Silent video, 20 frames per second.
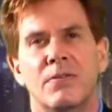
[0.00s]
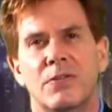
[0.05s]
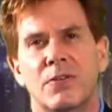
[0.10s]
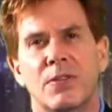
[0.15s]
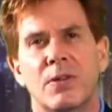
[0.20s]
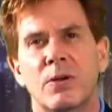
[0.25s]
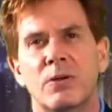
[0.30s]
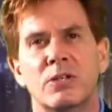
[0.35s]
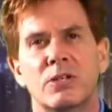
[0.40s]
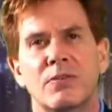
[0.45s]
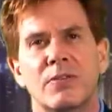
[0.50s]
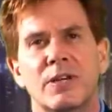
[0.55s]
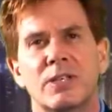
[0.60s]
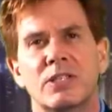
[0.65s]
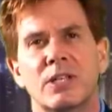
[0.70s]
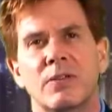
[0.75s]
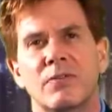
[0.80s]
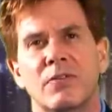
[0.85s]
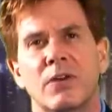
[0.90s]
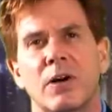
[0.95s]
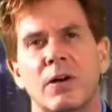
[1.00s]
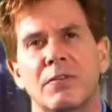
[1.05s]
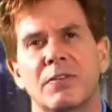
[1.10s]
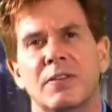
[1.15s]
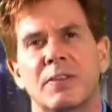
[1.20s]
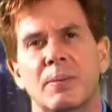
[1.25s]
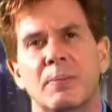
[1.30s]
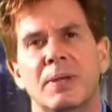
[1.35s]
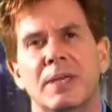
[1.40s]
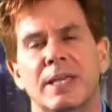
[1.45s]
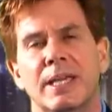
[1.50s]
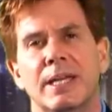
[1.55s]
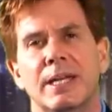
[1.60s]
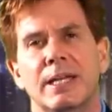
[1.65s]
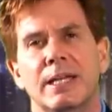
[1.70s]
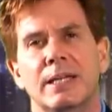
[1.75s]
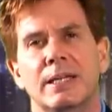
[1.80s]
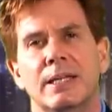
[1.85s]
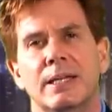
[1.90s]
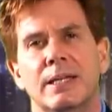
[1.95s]
for those of us involved at the
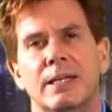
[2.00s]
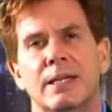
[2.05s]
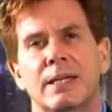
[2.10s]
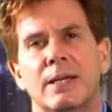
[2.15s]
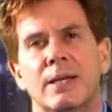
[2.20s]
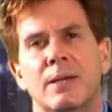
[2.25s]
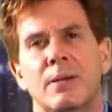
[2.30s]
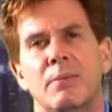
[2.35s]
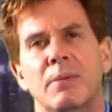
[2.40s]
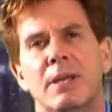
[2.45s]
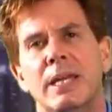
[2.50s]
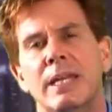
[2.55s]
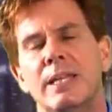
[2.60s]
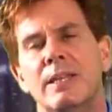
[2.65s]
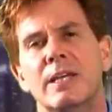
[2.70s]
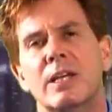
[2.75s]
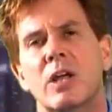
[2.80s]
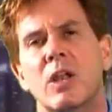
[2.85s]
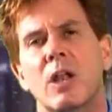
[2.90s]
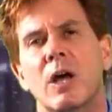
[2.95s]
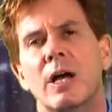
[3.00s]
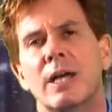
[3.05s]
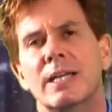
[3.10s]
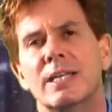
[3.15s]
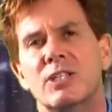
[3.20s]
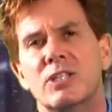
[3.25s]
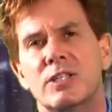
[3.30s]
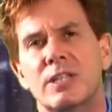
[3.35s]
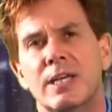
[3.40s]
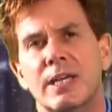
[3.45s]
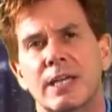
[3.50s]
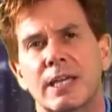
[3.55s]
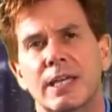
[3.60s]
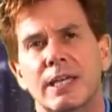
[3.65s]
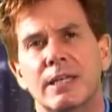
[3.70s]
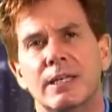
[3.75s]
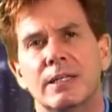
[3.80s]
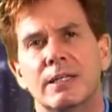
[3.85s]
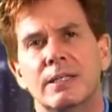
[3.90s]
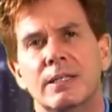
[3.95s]
beginning, meaning the clock is ticking.
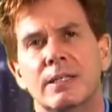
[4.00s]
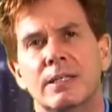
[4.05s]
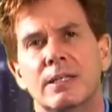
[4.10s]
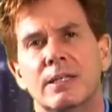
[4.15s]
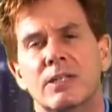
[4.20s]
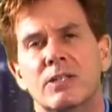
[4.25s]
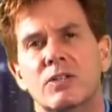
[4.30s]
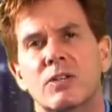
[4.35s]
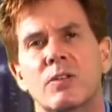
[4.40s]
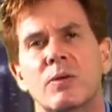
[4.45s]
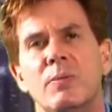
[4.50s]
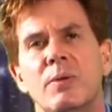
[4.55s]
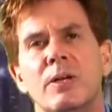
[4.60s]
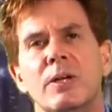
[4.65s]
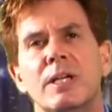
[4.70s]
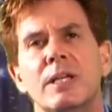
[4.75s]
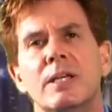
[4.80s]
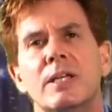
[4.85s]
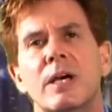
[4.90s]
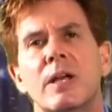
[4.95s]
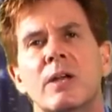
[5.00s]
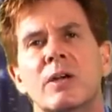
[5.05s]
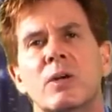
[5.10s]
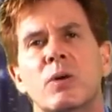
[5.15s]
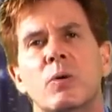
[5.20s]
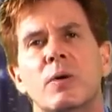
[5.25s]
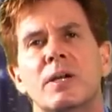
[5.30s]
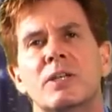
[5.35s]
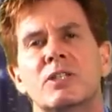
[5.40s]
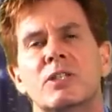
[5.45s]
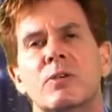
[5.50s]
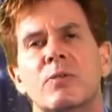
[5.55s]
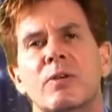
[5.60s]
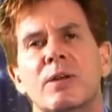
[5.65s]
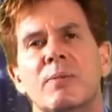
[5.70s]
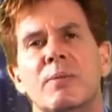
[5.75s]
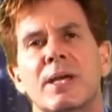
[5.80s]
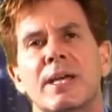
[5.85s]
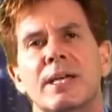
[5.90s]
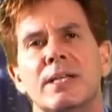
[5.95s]
So the million-dollar question
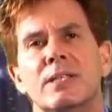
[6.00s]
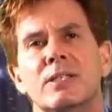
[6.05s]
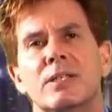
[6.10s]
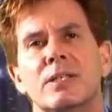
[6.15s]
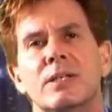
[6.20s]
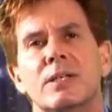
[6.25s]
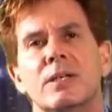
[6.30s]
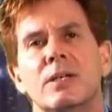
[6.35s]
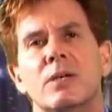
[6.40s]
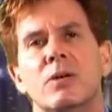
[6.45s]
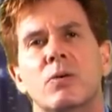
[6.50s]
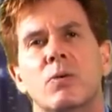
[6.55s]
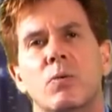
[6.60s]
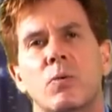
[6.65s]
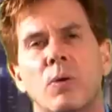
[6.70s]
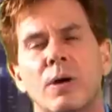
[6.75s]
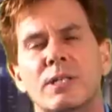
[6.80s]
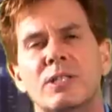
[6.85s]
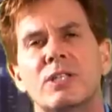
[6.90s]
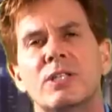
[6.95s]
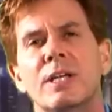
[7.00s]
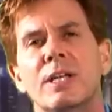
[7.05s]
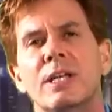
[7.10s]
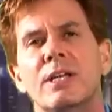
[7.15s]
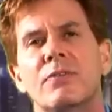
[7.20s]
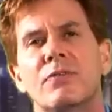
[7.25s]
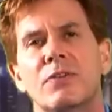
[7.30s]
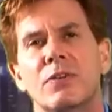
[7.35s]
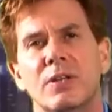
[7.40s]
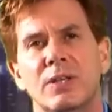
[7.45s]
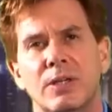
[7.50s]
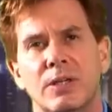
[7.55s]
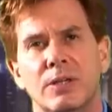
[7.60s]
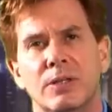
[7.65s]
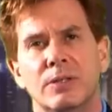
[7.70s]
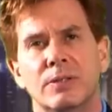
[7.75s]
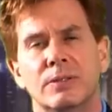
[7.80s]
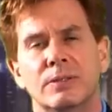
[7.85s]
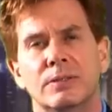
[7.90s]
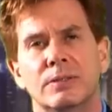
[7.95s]
remains, what's in it for
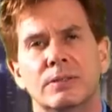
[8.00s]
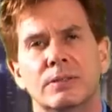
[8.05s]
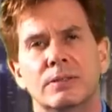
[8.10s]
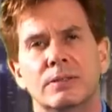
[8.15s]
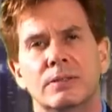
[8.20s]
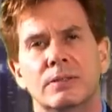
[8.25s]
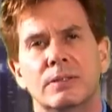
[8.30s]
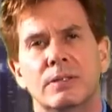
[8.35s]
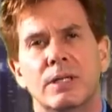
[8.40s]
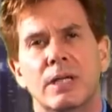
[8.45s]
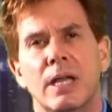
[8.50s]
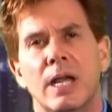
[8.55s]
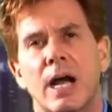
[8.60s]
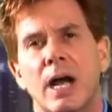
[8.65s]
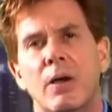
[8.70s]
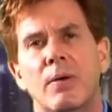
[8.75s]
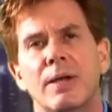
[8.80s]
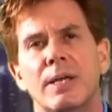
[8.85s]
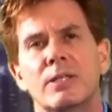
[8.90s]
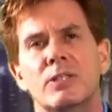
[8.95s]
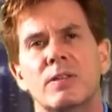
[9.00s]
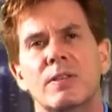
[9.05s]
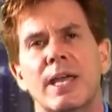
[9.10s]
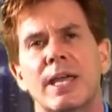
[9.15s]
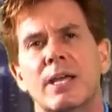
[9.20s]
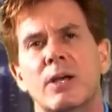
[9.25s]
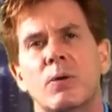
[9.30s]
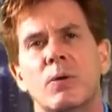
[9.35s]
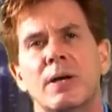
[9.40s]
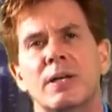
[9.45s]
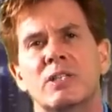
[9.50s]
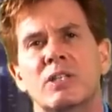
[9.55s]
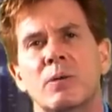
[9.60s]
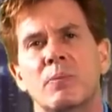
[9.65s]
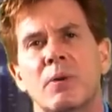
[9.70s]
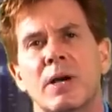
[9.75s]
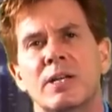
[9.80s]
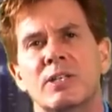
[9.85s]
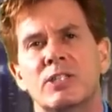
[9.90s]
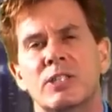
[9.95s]
you? I'll answer that
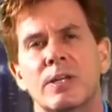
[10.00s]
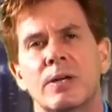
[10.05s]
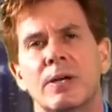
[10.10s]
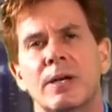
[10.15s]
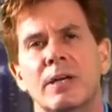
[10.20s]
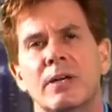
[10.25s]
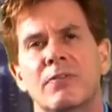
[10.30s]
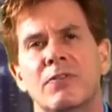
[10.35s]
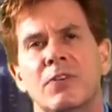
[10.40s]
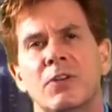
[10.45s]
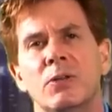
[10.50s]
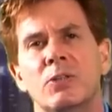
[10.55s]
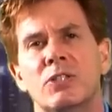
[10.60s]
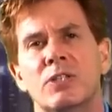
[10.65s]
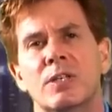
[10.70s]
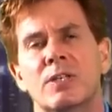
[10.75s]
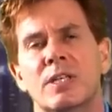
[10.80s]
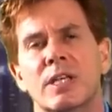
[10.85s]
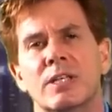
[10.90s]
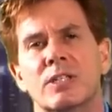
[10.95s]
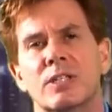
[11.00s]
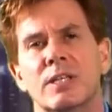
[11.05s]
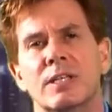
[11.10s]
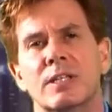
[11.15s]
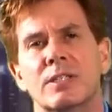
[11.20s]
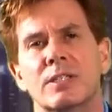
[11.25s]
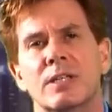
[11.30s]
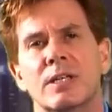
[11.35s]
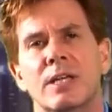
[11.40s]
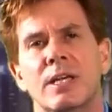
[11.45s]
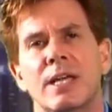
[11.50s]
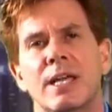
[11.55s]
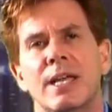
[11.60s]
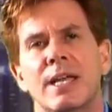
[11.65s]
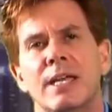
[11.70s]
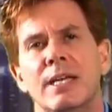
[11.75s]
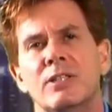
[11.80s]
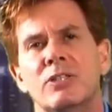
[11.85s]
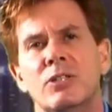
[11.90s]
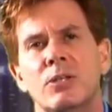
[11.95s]
question by sharing a few statistics.
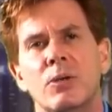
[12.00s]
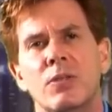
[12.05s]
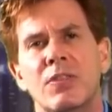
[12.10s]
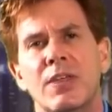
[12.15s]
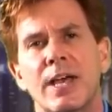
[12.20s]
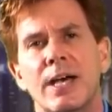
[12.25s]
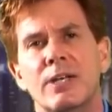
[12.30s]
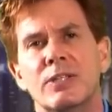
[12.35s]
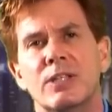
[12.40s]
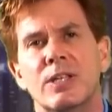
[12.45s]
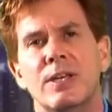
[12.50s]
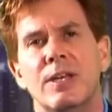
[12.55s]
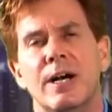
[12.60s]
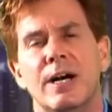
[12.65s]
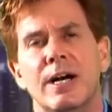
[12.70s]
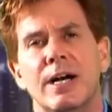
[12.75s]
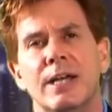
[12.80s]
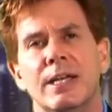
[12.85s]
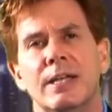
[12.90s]
In 2009,